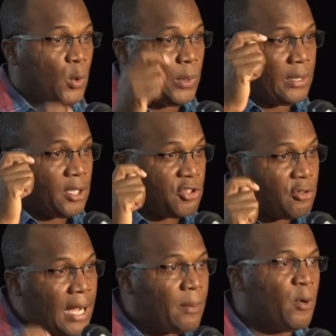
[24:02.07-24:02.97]
We can
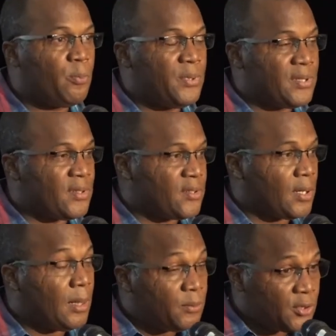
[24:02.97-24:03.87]
attract more persons to
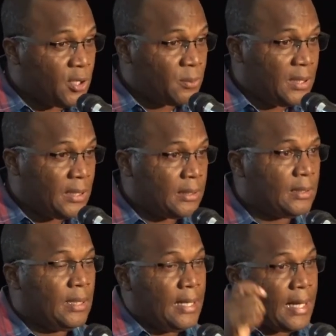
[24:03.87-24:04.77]
come to
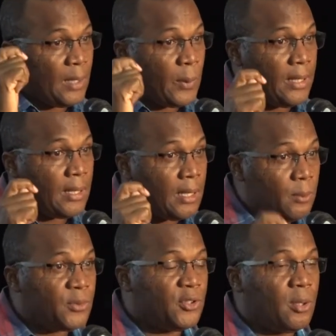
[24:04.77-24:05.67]
Dominica, and when they
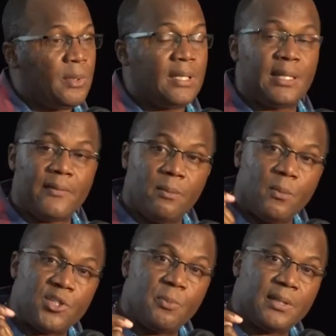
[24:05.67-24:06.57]
come to Dominica, they have a
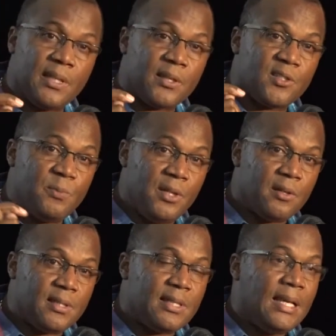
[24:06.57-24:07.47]
much better
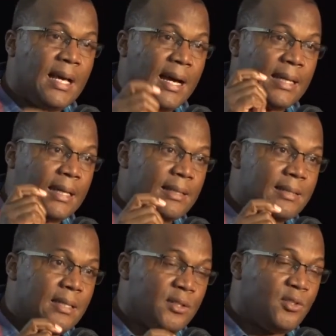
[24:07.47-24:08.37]
experience. And I can
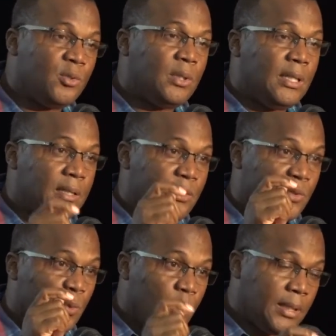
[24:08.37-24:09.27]
say to you, it
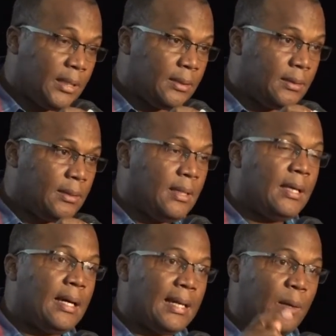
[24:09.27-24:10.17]
is working.
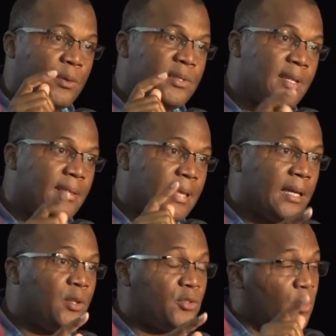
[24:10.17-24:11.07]
And I want to say
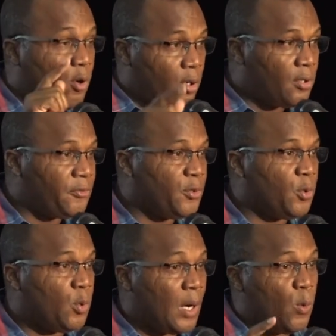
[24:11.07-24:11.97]
thank you to all of you
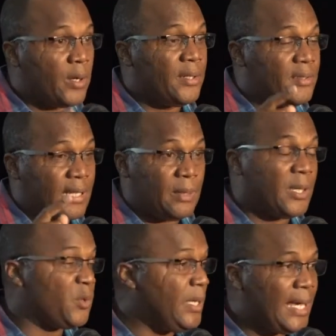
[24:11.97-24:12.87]
who are working together,
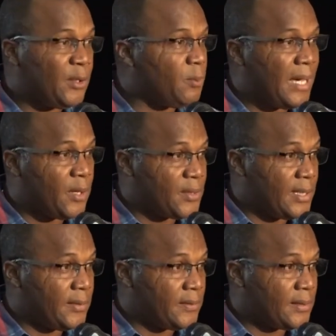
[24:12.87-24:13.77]
because we can't do it by
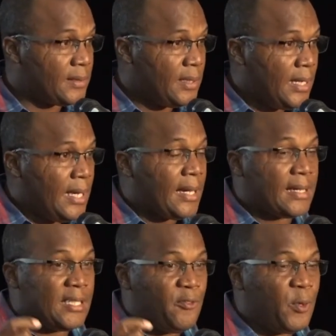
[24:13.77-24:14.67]
ourselves.
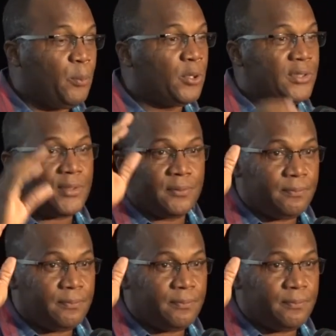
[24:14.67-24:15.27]
Because if we put